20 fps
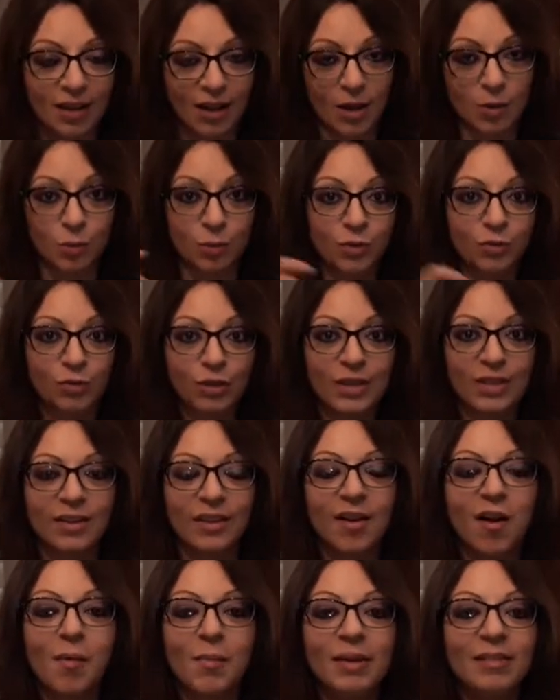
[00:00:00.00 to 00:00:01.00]
I will read the
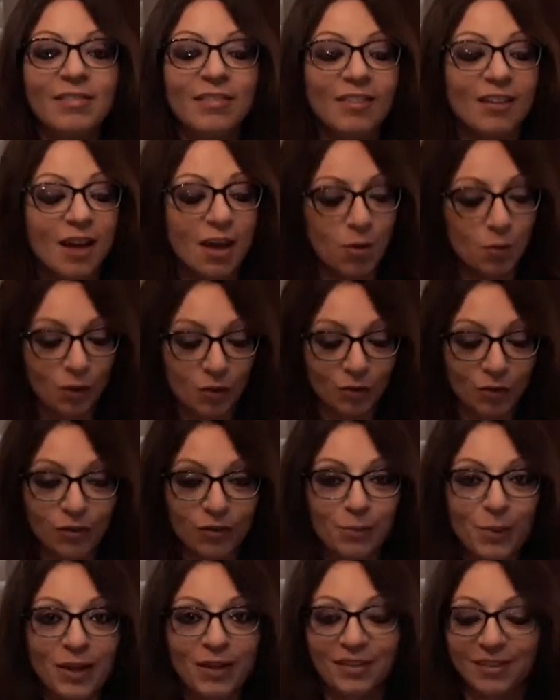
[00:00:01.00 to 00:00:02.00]
comments and I will
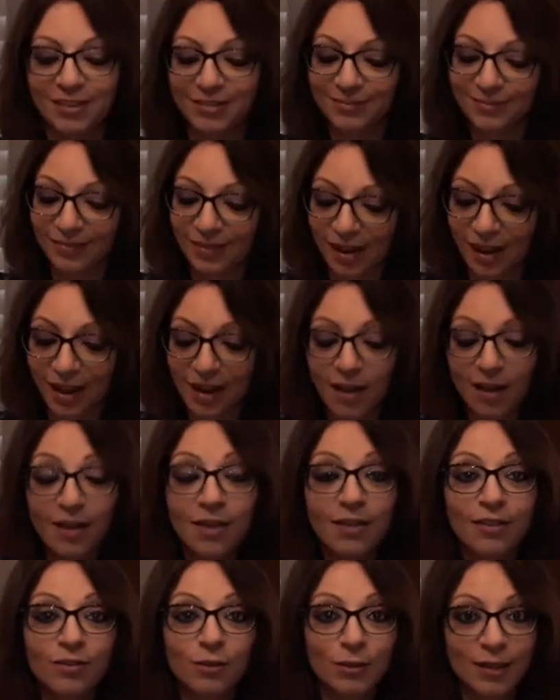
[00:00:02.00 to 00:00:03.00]
respond.
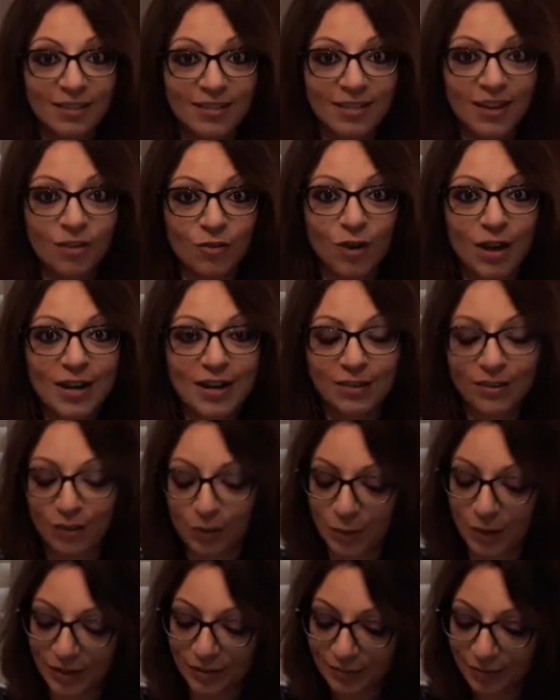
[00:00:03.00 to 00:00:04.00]
So let's get right
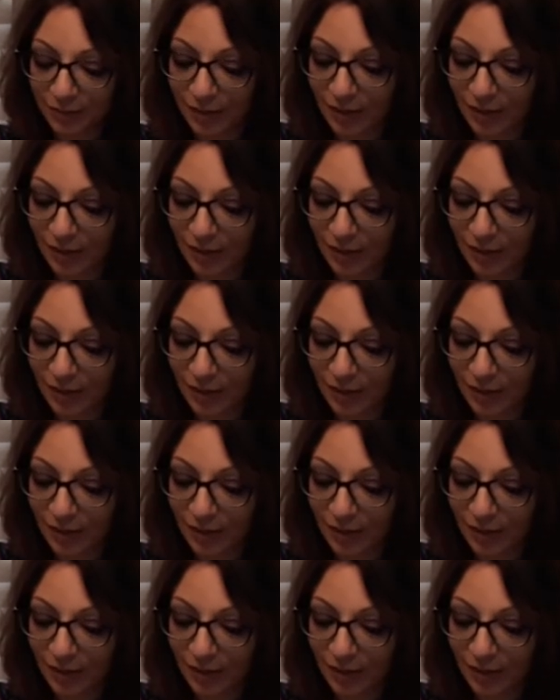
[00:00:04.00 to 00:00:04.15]
into it.